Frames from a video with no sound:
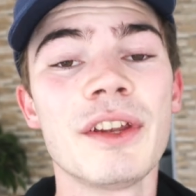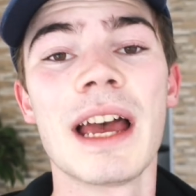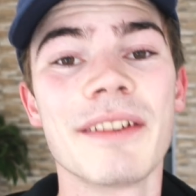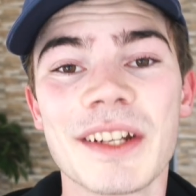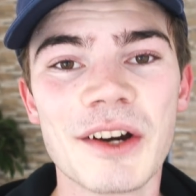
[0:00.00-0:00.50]
If you
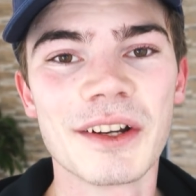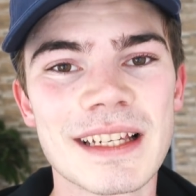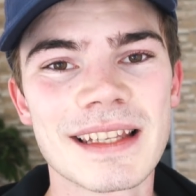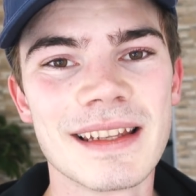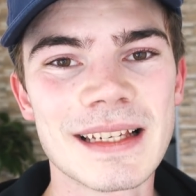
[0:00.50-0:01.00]
haven't
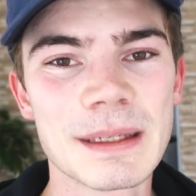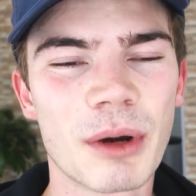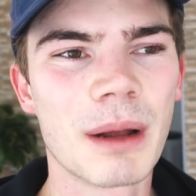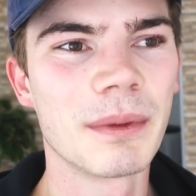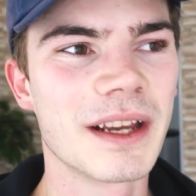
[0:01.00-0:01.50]
noticed, this is
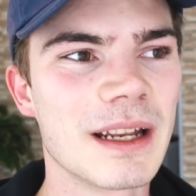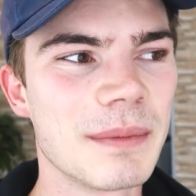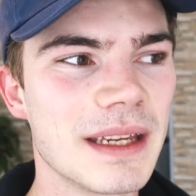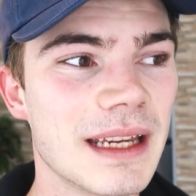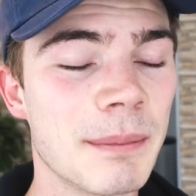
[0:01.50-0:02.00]
probably gonna
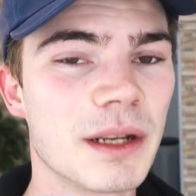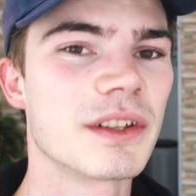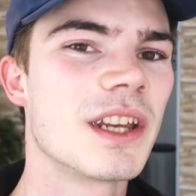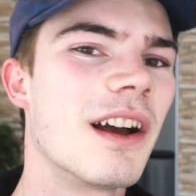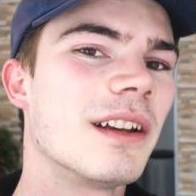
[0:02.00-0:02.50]
be a bit
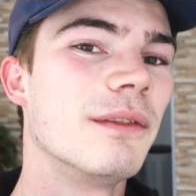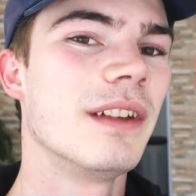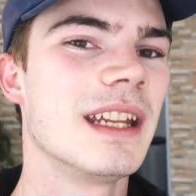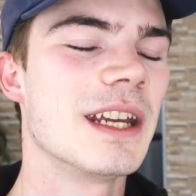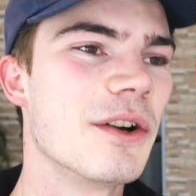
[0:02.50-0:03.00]
of a talkative
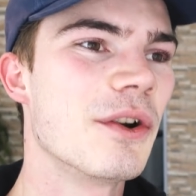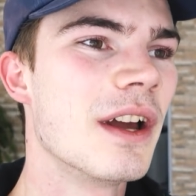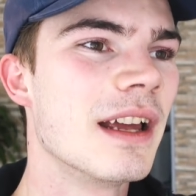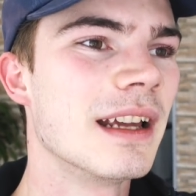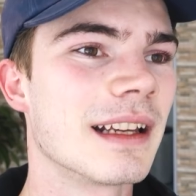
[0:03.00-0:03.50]

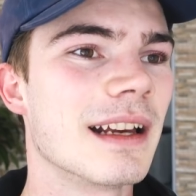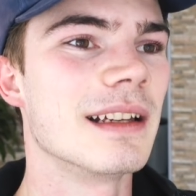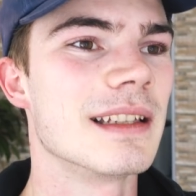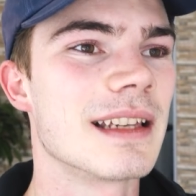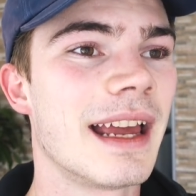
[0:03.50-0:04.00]
video
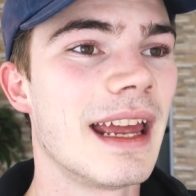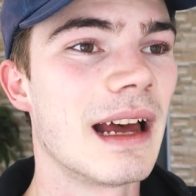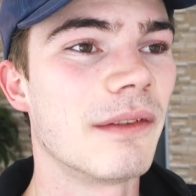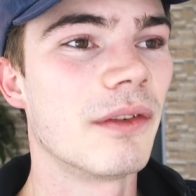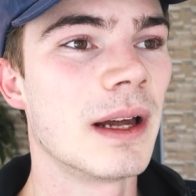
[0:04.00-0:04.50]
because I
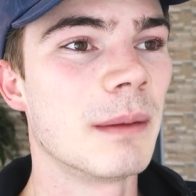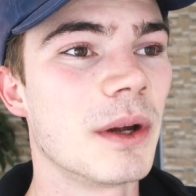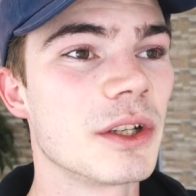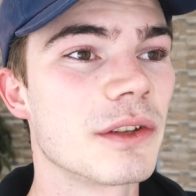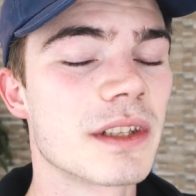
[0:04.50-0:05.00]
have a
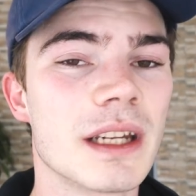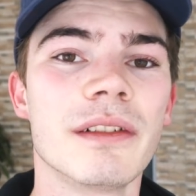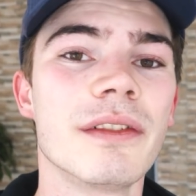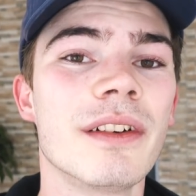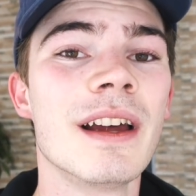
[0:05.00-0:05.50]
bunch of
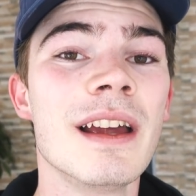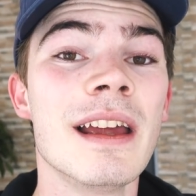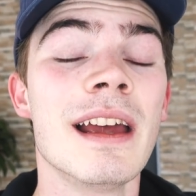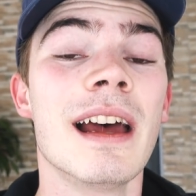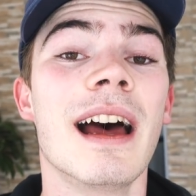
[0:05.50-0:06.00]
stuff
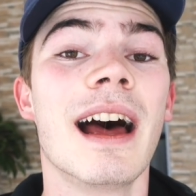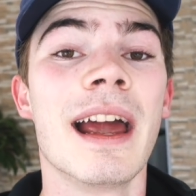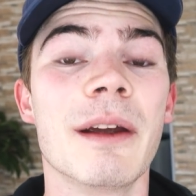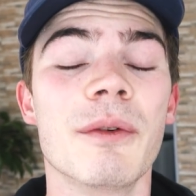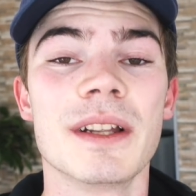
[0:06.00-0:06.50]

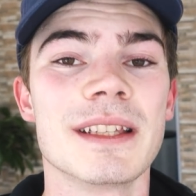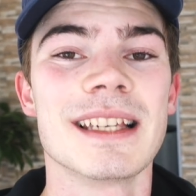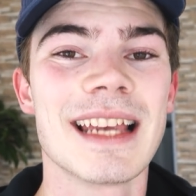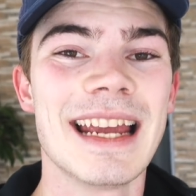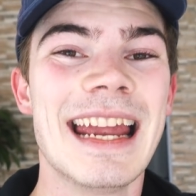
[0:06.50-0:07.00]
I want
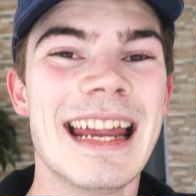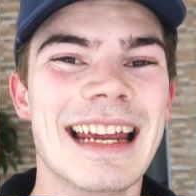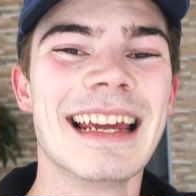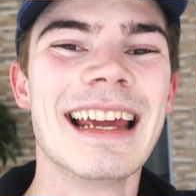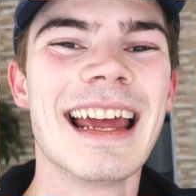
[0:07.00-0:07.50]
to
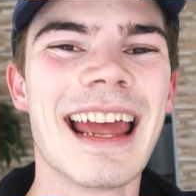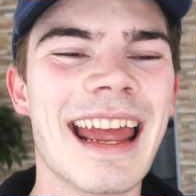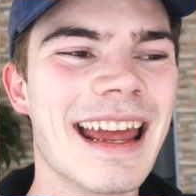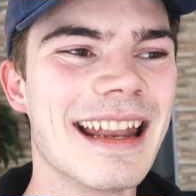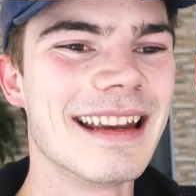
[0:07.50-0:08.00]
say
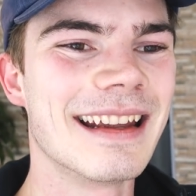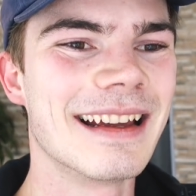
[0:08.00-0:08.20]
and